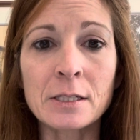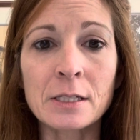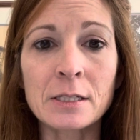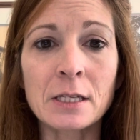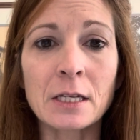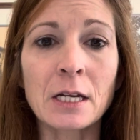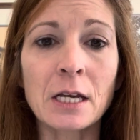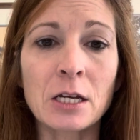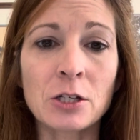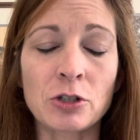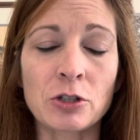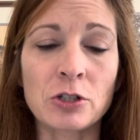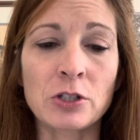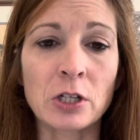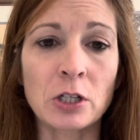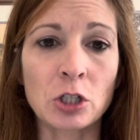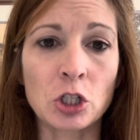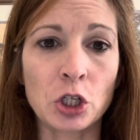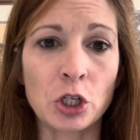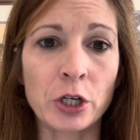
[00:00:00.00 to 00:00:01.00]
is an
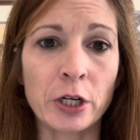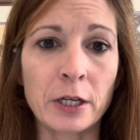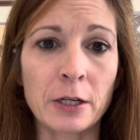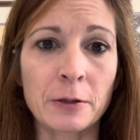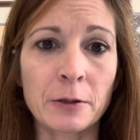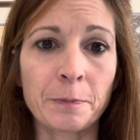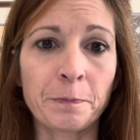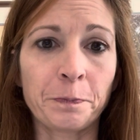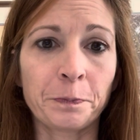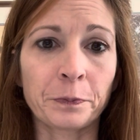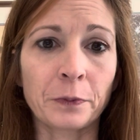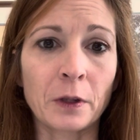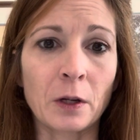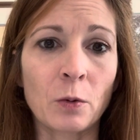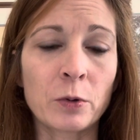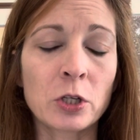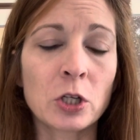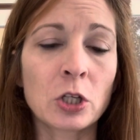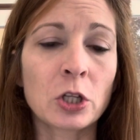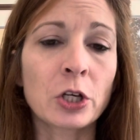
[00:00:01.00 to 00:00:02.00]
interesting trend.
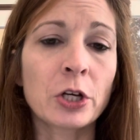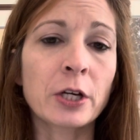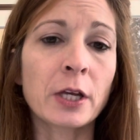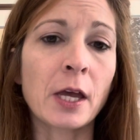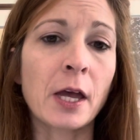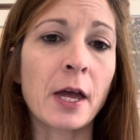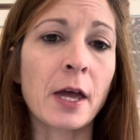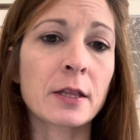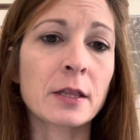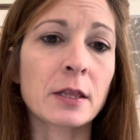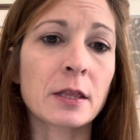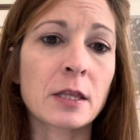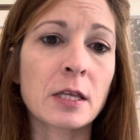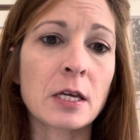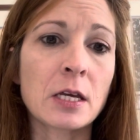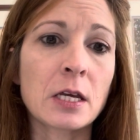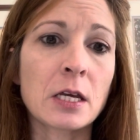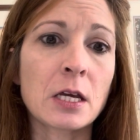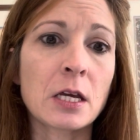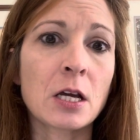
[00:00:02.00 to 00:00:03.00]
When you look at
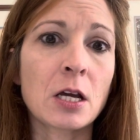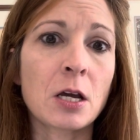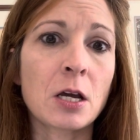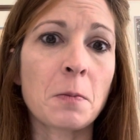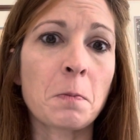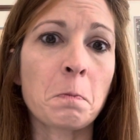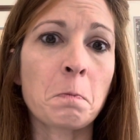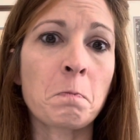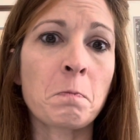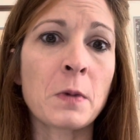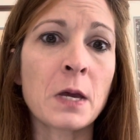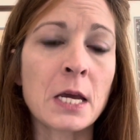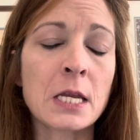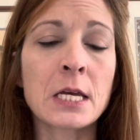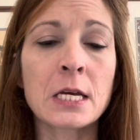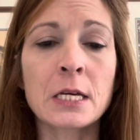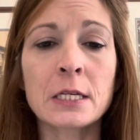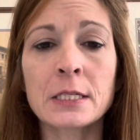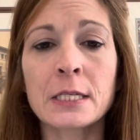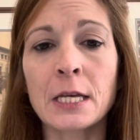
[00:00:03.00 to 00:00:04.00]
the
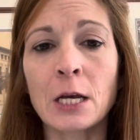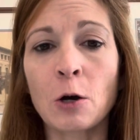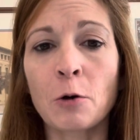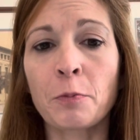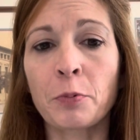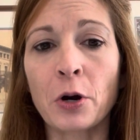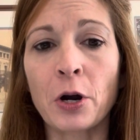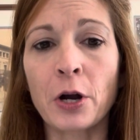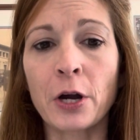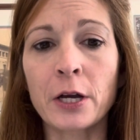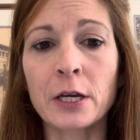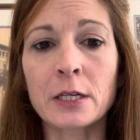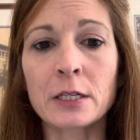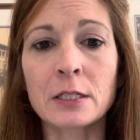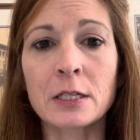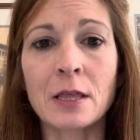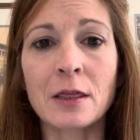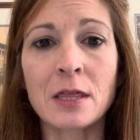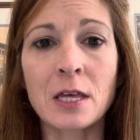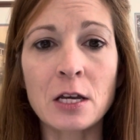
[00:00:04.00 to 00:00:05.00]
median sale
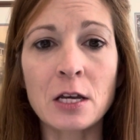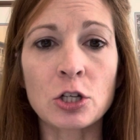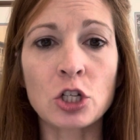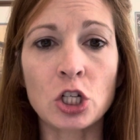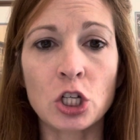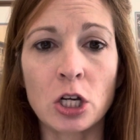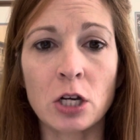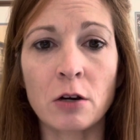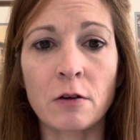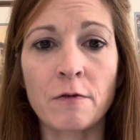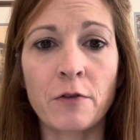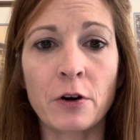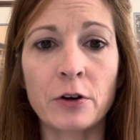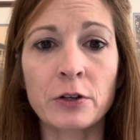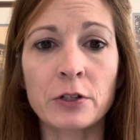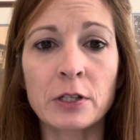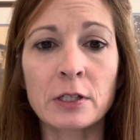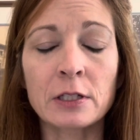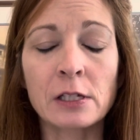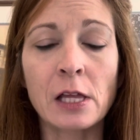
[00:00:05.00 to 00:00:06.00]
price this year
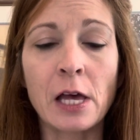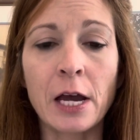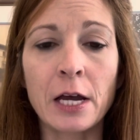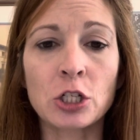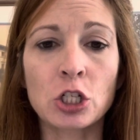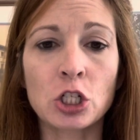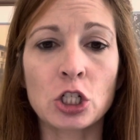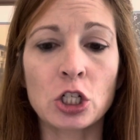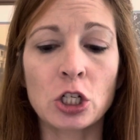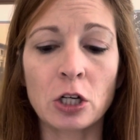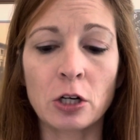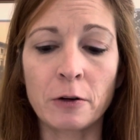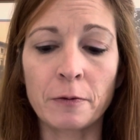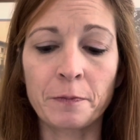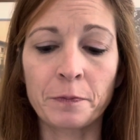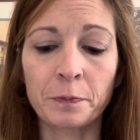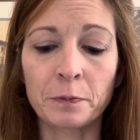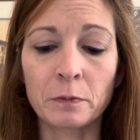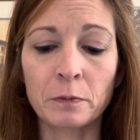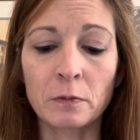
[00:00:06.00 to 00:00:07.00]
versus last year,
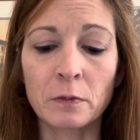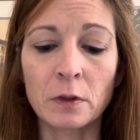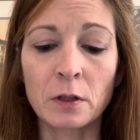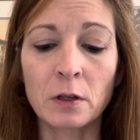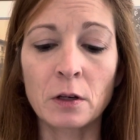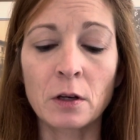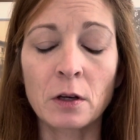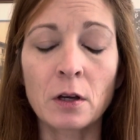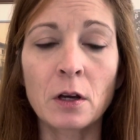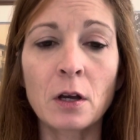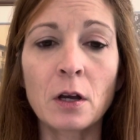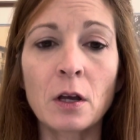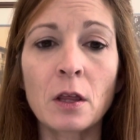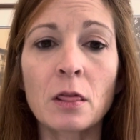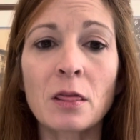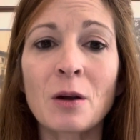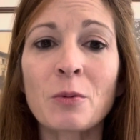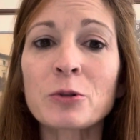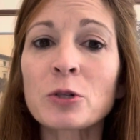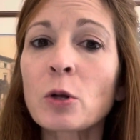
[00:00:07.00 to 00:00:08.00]

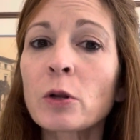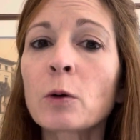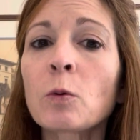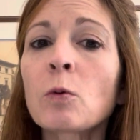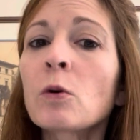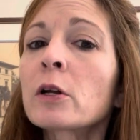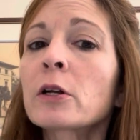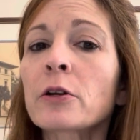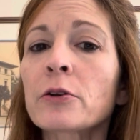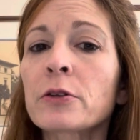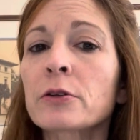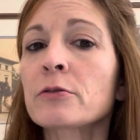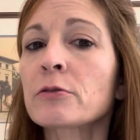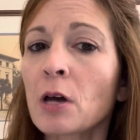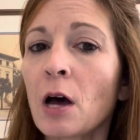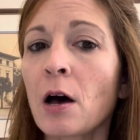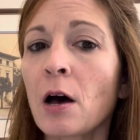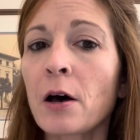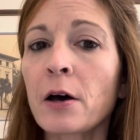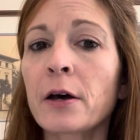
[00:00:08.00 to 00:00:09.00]
there was only one other
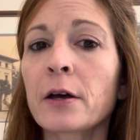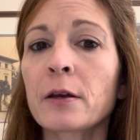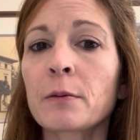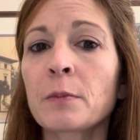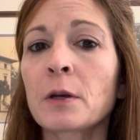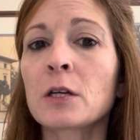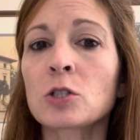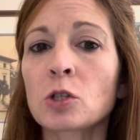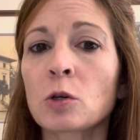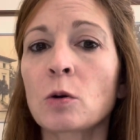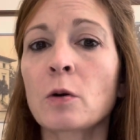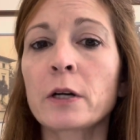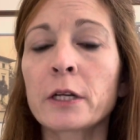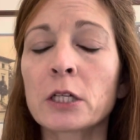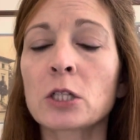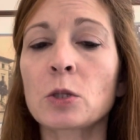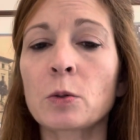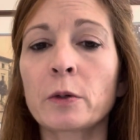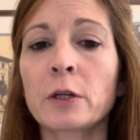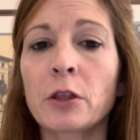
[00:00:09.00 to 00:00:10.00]
time in
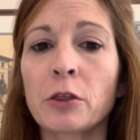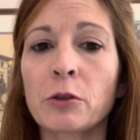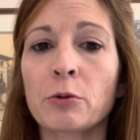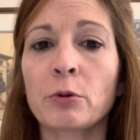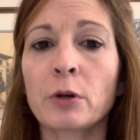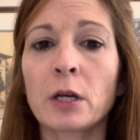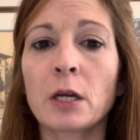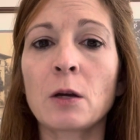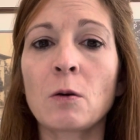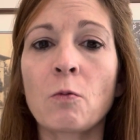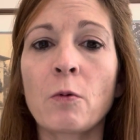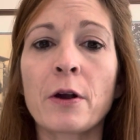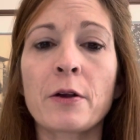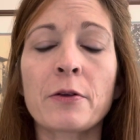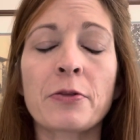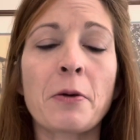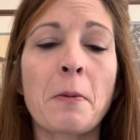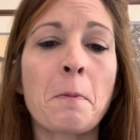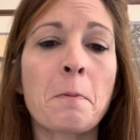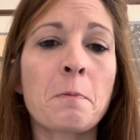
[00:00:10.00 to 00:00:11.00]
2023 where
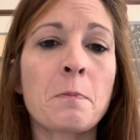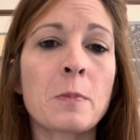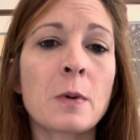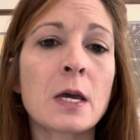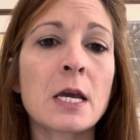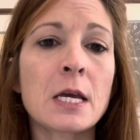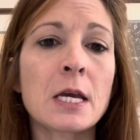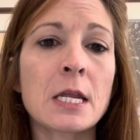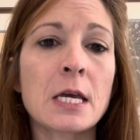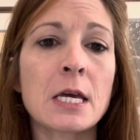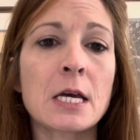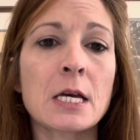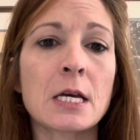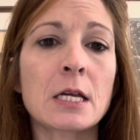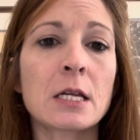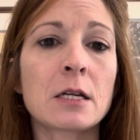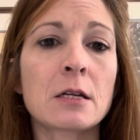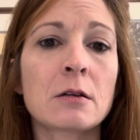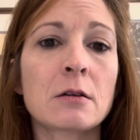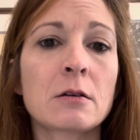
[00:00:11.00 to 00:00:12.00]
the
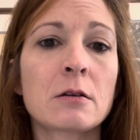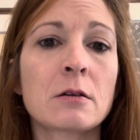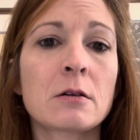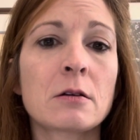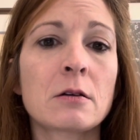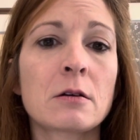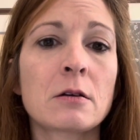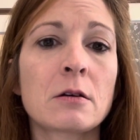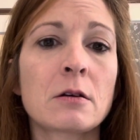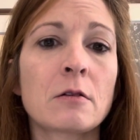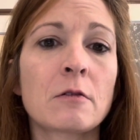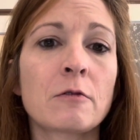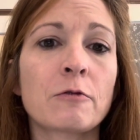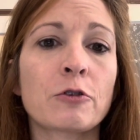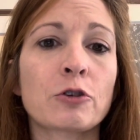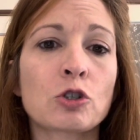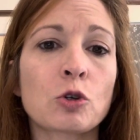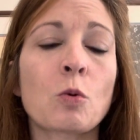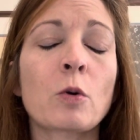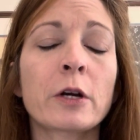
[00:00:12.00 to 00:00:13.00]
median
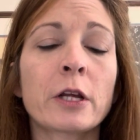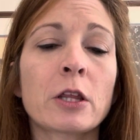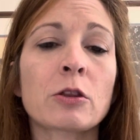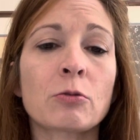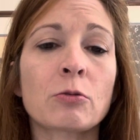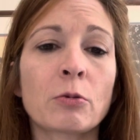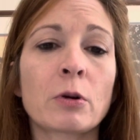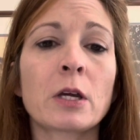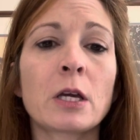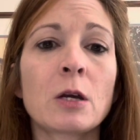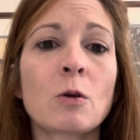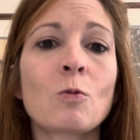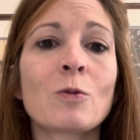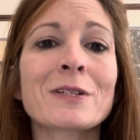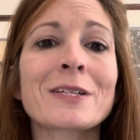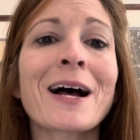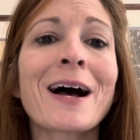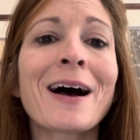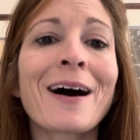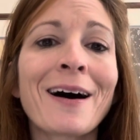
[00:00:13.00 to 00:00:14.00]
for 23 was
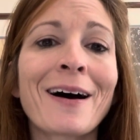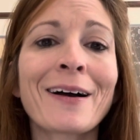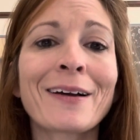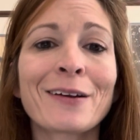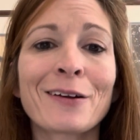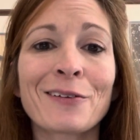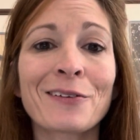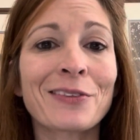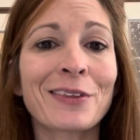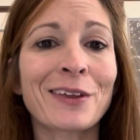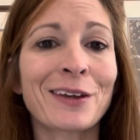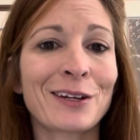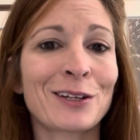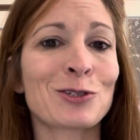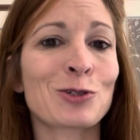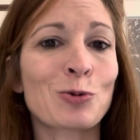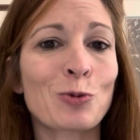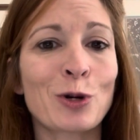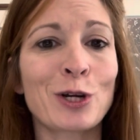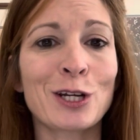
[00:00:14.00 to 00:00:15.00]
higher than in
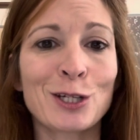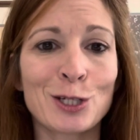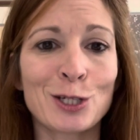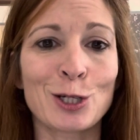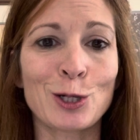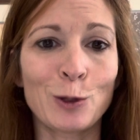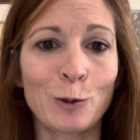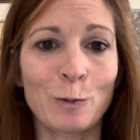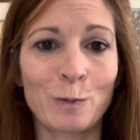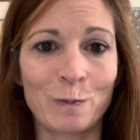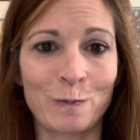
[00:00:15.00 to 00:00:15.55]
22.